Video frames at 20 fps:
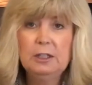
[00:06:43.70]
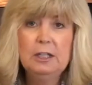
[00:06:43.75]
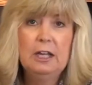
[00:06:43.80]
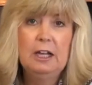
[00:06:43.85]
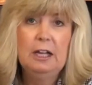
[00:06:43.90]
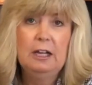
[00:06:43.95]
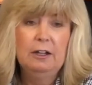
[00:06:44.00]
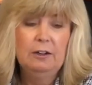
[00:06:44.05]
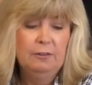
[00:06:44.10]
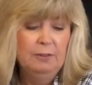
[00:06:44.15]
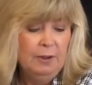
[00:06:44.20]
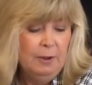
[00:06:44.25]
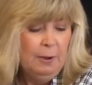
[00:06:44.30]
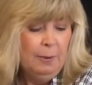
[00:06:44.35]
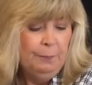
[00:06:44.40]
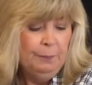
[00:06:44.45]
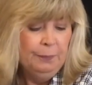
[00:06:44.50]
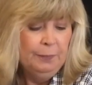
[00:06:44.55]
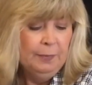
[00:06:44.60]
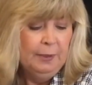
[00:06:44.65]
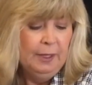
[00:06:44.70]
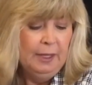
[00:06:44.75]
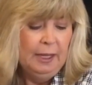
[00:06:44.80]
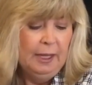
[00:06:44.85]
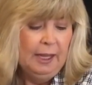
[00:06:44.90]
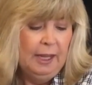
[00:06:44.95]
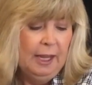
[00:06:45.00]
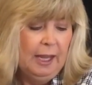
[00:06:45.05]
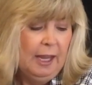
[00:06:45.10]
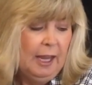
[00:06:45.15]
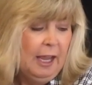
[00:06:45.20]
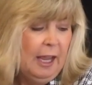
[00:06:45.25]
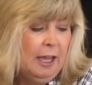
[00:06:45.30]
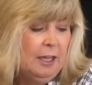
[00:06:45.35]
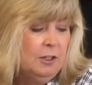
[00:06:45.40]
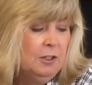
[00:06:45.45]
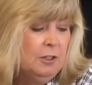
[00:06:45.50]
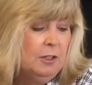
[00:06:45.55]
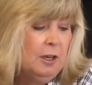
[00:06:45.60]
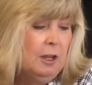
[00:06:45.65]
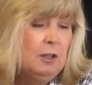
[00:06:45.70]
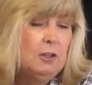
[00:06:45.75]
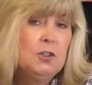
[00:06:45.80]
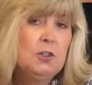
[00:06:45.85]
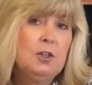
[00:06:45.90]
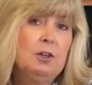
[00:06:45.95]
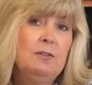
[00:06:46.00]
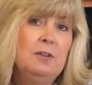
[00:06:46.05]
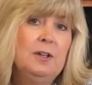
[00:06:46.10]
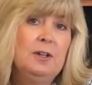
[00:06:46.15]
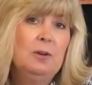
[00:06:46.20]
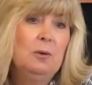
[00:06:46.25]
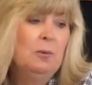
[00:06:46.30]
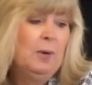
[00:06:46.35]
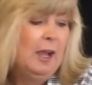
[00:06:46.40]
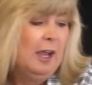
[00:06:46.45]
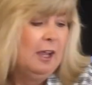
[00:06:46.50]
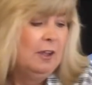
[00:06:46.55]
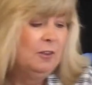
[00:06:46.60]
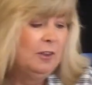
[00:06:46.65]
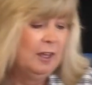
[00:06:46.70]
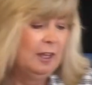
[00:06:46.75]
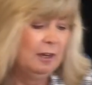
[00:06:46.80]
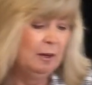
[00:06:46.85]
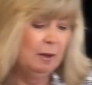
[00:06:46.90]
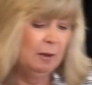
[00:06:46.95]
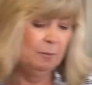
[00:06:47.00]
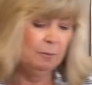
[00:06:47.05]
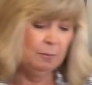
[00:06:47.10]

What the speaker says: love and serve it in a way that